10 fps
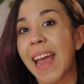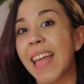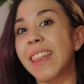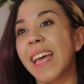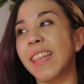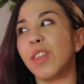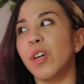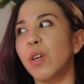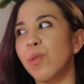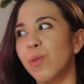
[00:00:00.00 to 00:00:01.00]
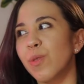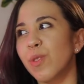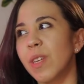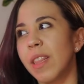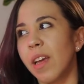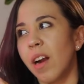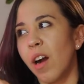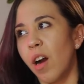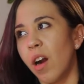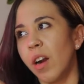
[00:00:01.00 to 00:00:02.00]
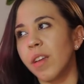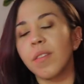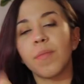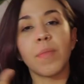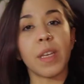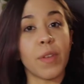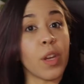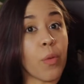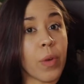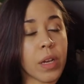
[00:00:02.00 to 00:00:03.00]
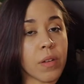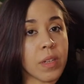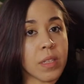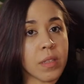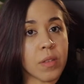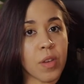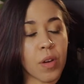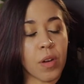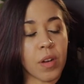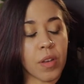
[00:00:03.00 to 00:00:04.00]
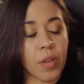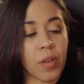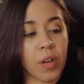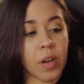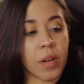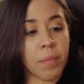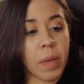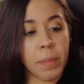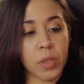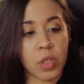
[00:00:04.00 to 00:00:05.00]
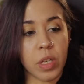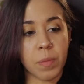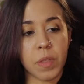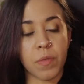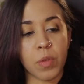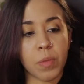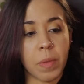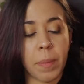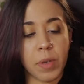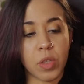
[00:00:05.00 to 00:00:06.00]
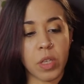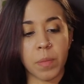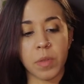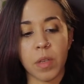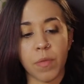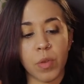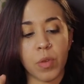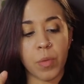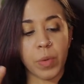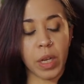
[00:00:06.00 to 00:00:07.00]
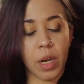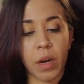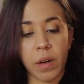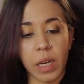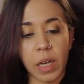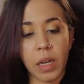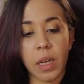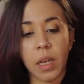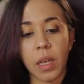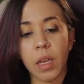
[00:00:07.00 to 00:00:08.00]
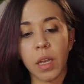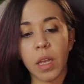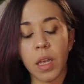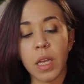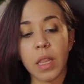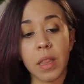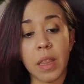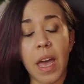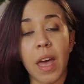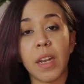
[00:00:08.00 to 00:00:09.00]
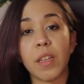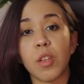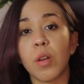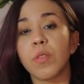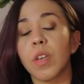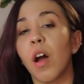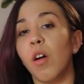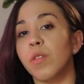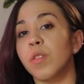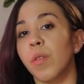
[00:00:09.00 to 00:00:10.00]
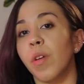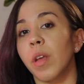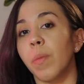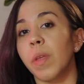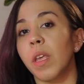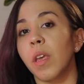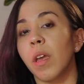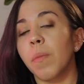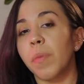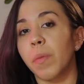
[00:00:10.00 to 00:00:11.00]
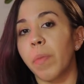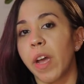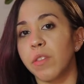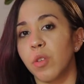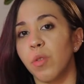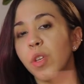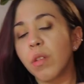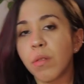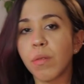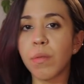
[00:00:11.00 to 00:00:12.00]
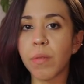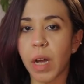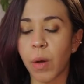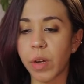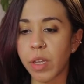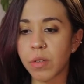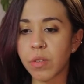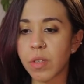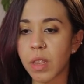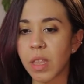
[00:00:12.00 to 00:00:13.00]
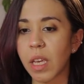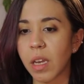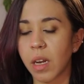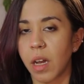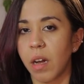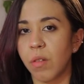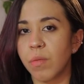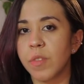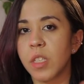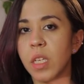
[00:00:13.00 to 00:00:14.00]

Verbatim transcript: And then those that are even your recurrence, your, your memberships, if you do memberships, if you do recurring, then those are also gonna be perpetual. You, I want you to think now,